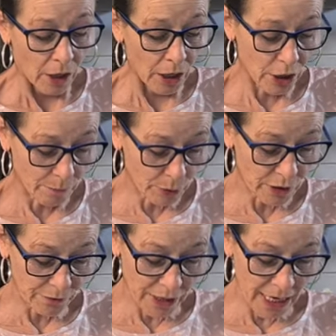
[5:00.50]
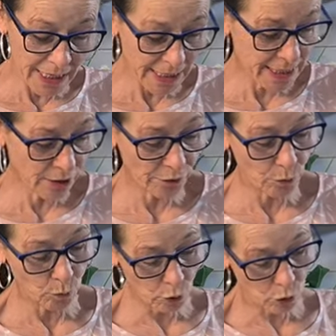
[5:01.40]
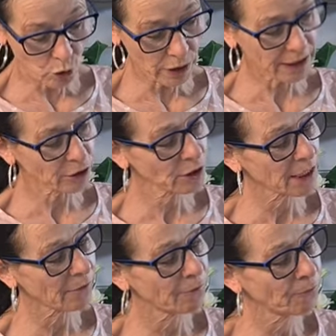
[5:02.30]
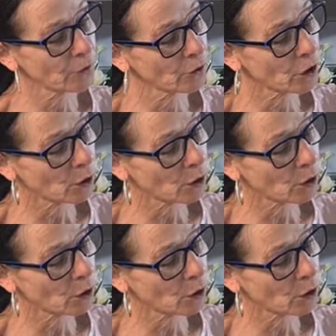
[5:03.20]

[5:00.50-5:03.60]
But if you're hanging it on the wall, it does have four